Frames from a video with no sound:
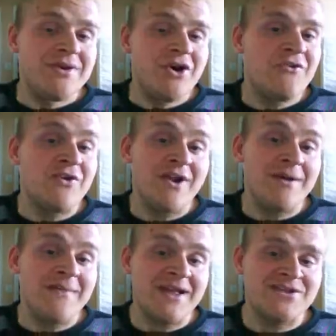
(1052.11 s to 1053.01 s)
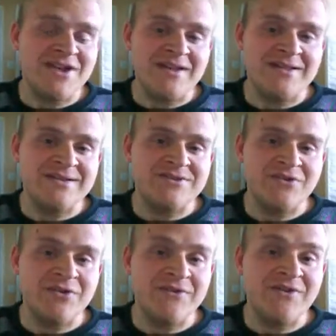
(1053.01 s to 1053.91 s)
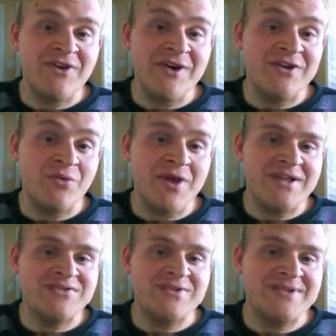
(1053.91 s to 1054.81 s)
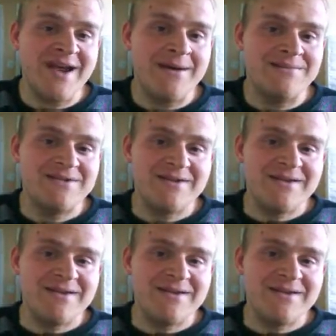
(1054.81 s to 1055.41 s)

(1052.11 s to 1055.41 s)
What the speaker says: overcome that challenge or figure out a way to adapt